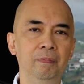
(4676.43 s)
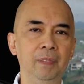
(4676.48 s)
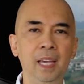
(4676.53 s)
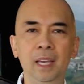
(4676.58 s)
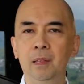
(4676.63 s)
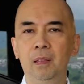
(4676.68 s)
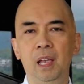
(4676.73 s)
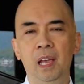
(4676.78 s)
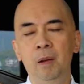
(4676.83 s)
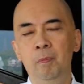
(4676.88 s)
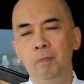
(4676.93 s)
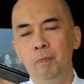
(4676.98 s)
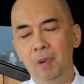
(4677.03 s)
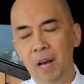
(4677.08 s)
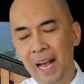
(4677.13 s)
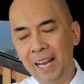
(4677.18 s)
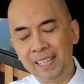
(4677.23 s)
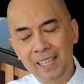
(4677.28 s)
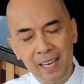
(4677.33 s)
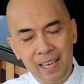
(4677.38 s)
And
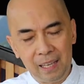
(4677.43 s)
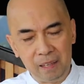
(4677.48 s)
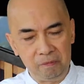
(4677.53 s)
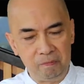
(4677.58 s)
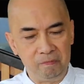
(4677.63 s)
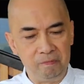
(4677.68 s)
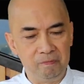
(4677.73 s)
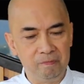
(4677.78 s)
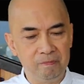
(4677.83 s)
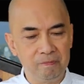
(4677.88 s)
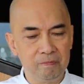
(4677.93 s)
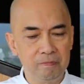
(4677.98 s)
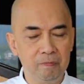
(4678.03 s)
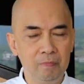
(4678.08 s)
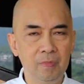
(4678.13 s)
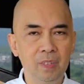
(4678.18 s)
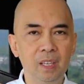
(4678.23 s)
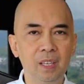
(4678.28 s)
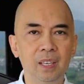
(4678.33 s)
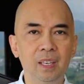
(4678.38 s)
again,
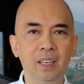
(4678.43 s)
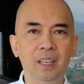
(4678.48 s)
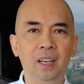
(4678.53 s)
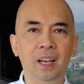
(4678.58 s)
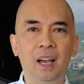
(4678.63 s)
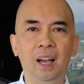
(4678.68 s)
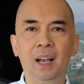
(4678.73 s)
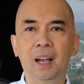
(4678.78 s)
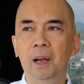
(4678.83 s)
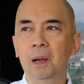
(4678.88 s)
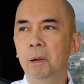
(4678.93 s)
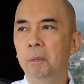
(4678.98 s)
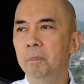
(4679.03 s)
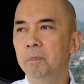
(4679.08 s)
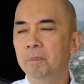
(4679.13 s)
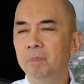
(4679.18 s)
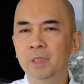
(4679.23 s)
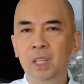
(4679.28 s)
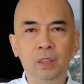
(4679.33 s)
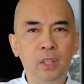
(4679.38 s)
the
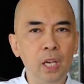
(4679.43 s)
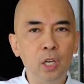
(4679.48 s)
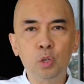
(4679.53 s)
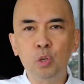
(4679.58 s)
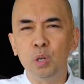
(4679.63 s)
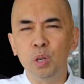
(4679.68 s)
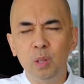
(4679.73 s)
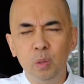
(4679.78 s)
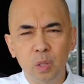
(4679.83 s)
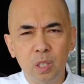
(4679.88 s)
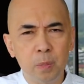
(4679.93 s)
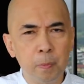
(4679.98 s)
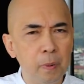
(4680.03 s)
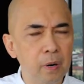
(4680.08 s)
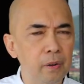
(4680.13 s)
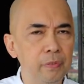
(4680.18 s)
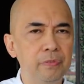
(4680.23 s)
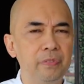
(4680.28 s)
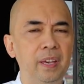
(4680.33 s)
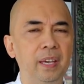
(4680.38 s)
diction was
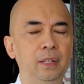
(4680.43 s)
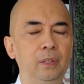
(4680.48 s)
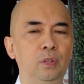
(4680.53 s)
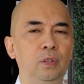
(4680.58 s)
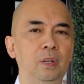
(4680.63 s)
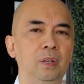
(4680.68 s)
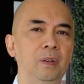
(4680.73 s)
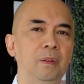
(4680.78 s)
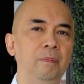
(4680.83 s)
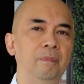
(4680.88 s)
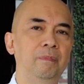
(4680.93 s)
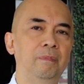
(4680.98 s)
perfect.